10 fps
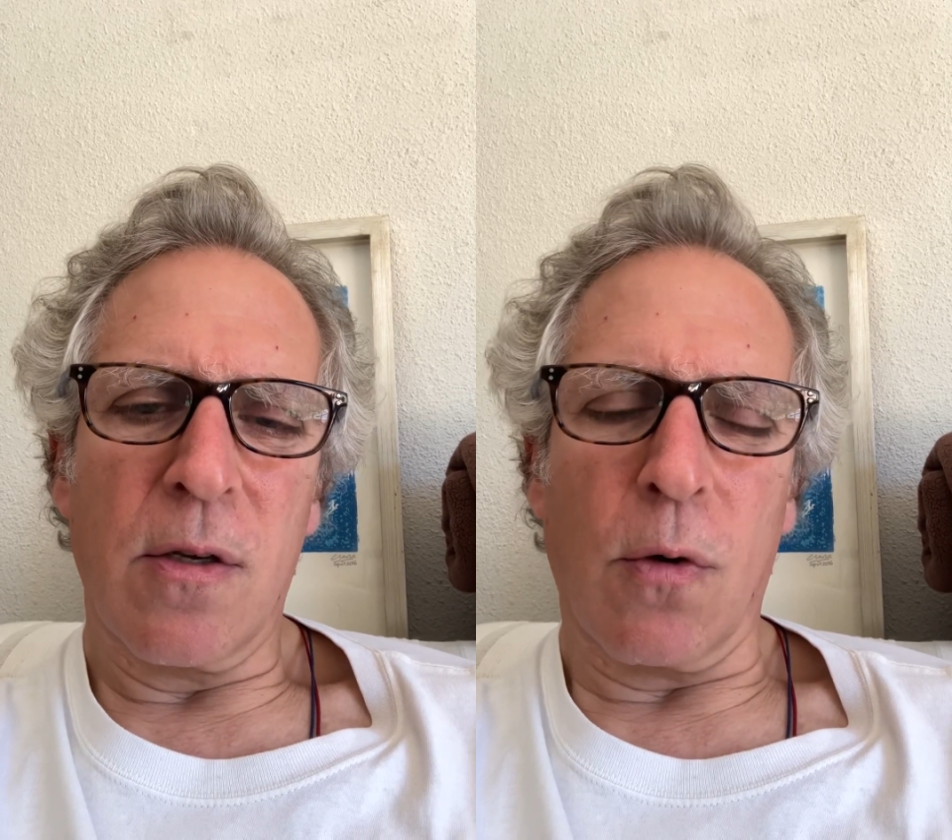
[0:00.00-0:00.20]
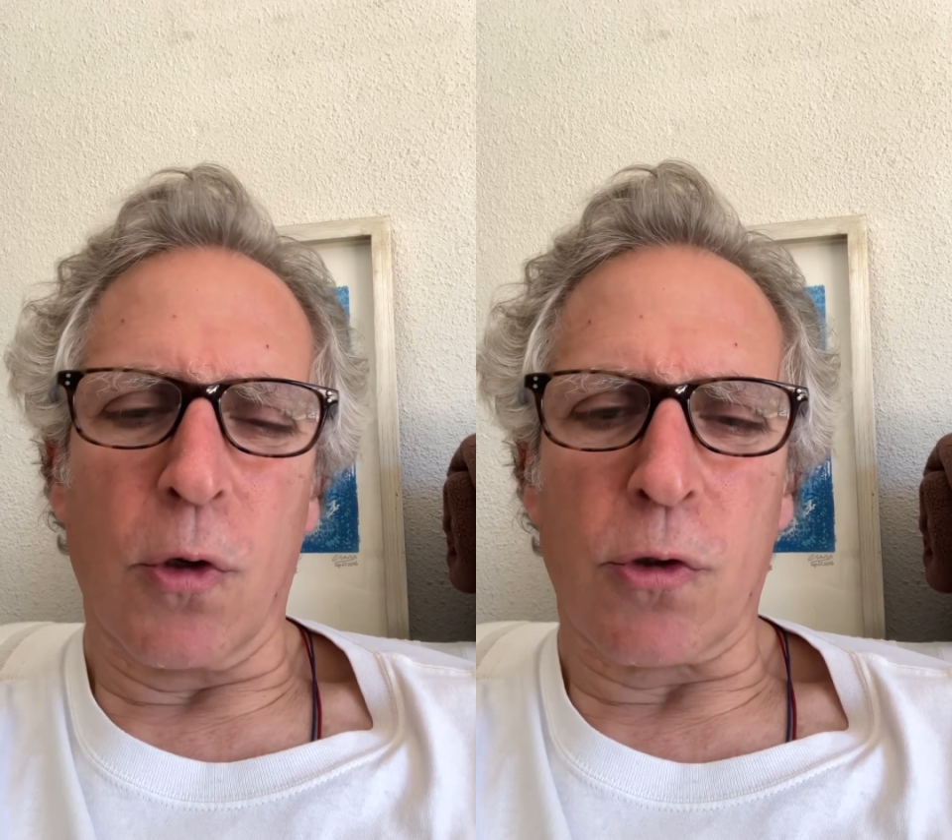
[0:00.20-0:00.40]

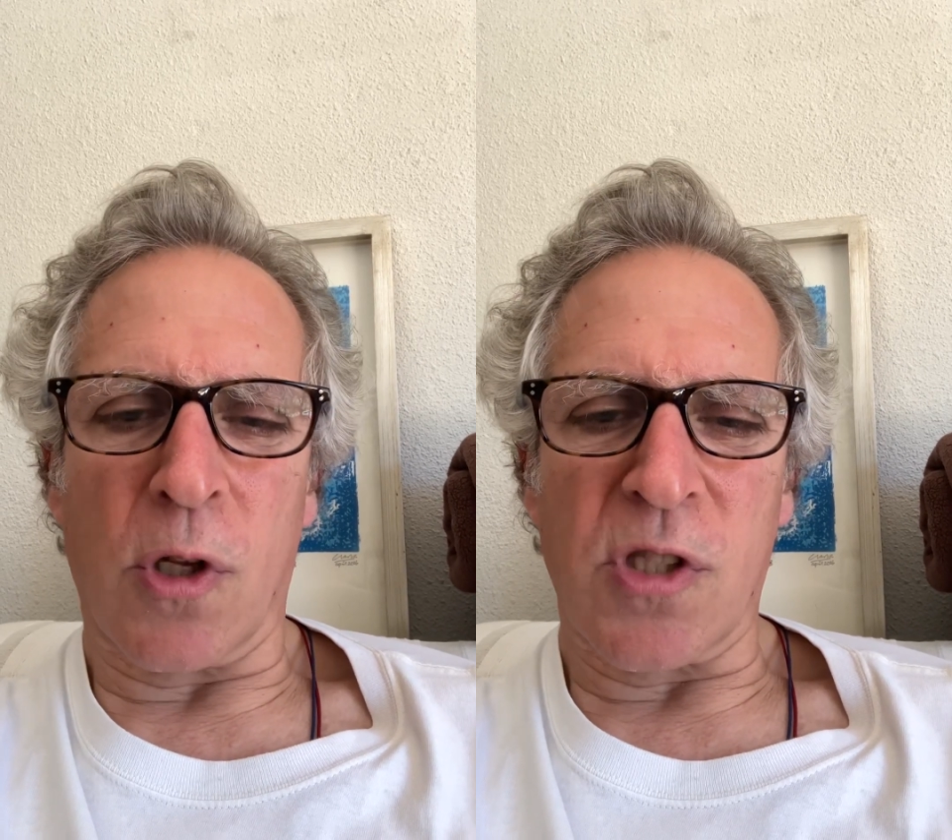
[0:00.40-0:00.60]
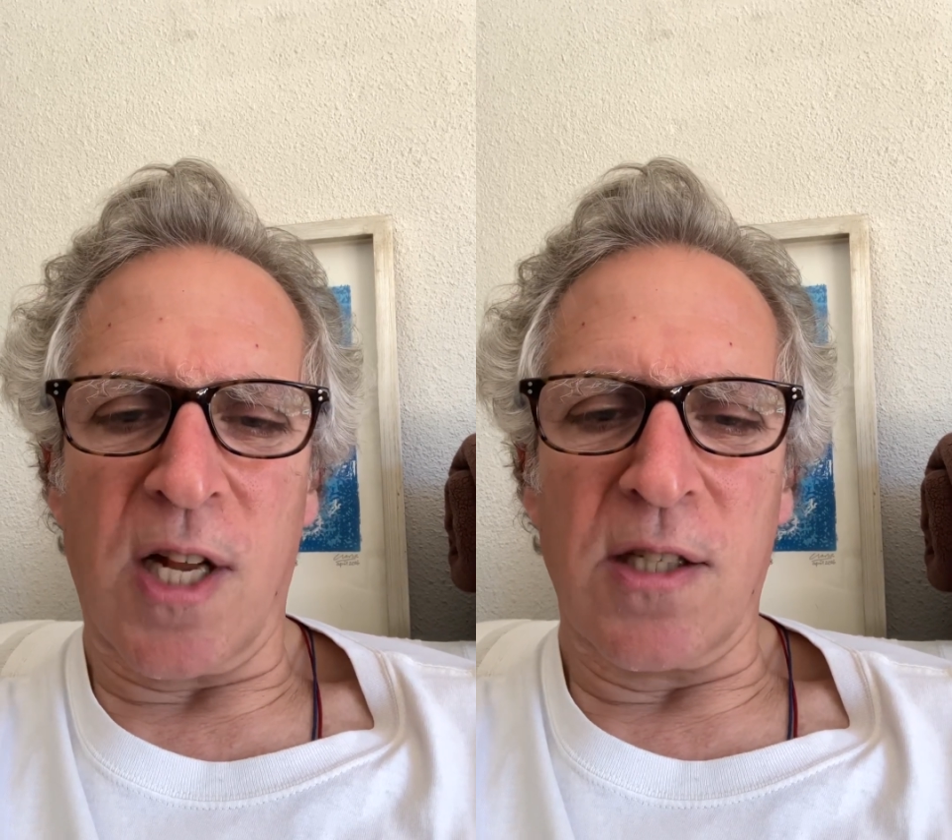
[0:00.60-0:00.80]
or
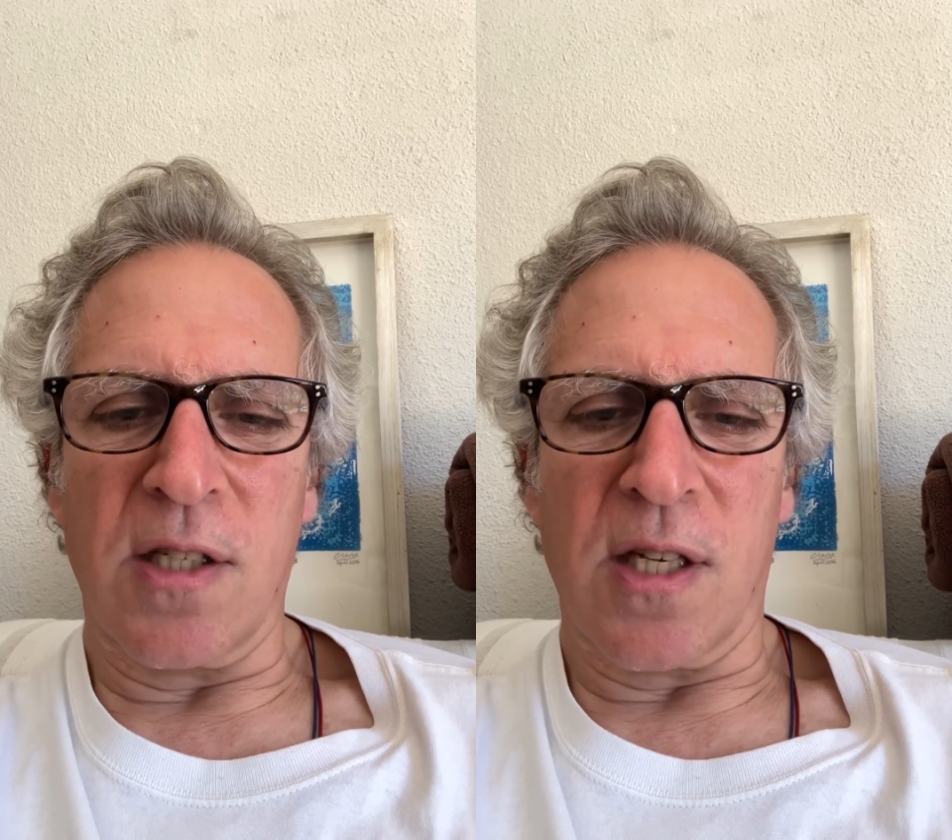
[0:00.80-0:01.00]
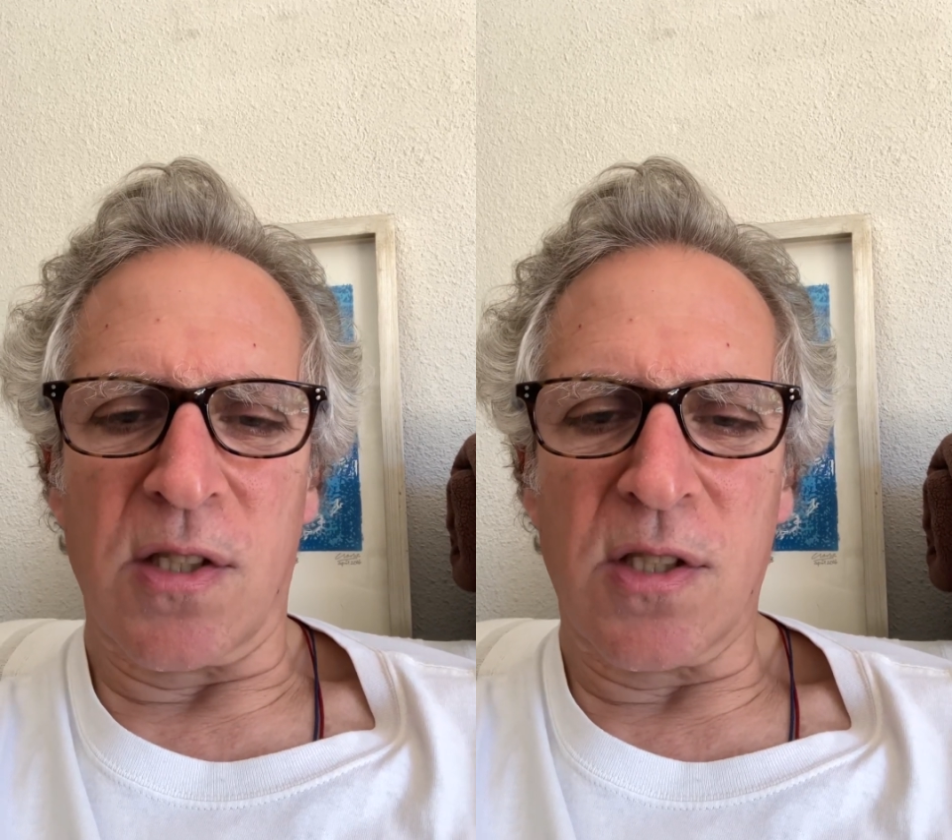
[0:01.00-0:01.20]
translated
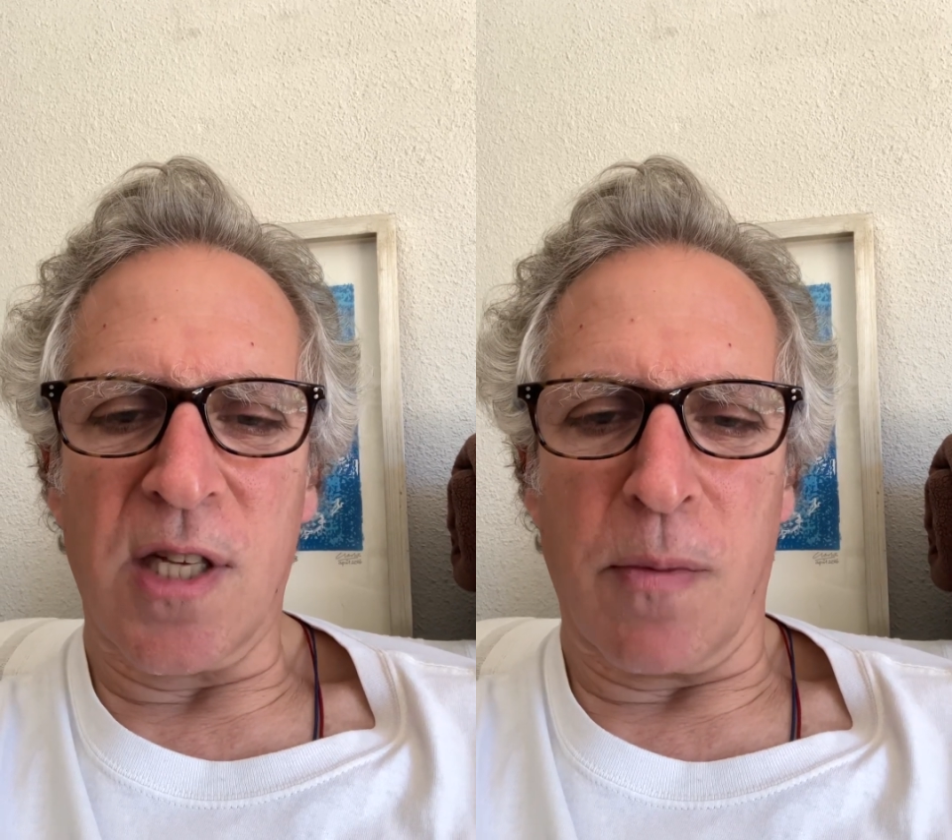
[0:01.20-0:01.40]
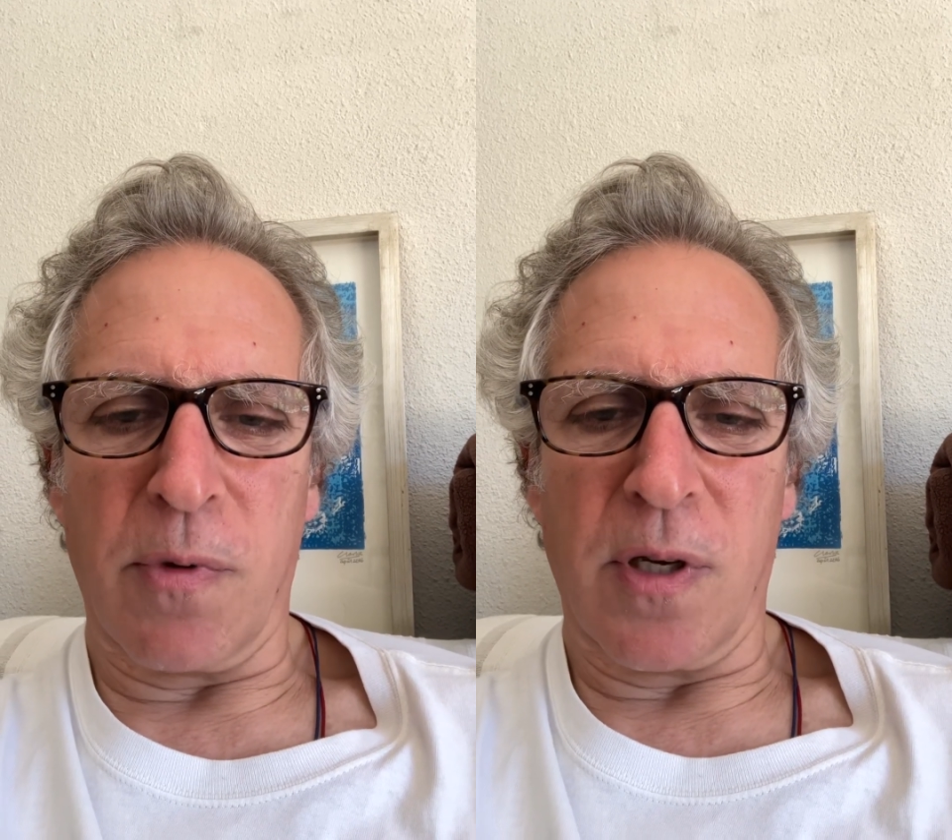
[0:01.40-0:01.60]
as
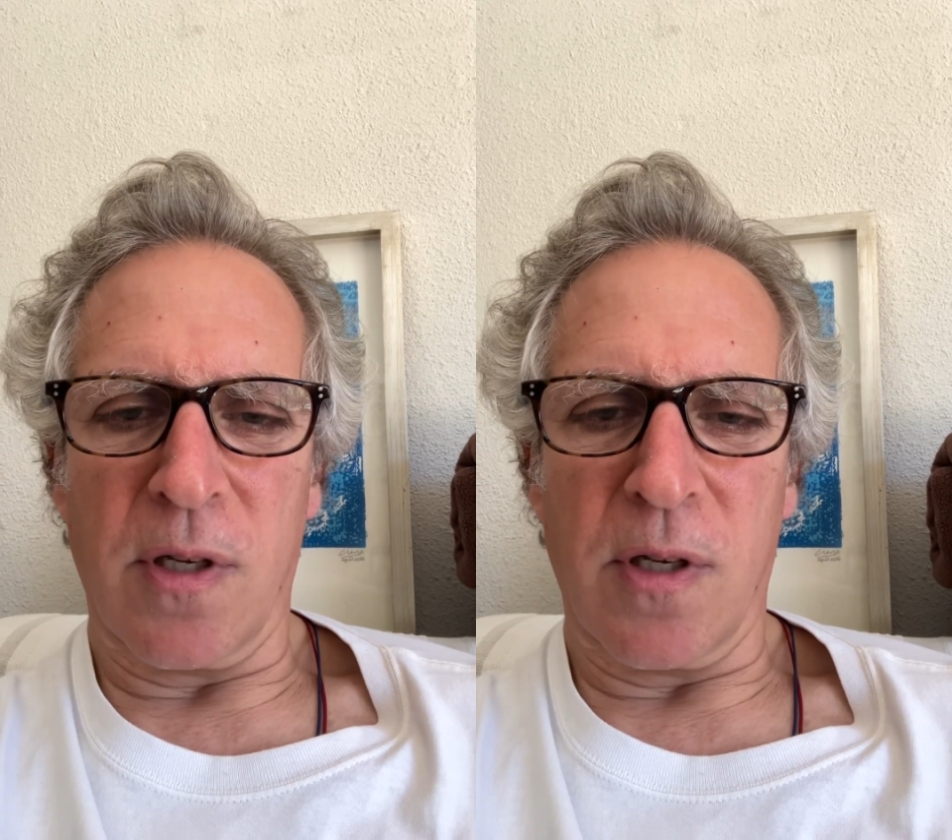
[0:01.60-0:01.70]
step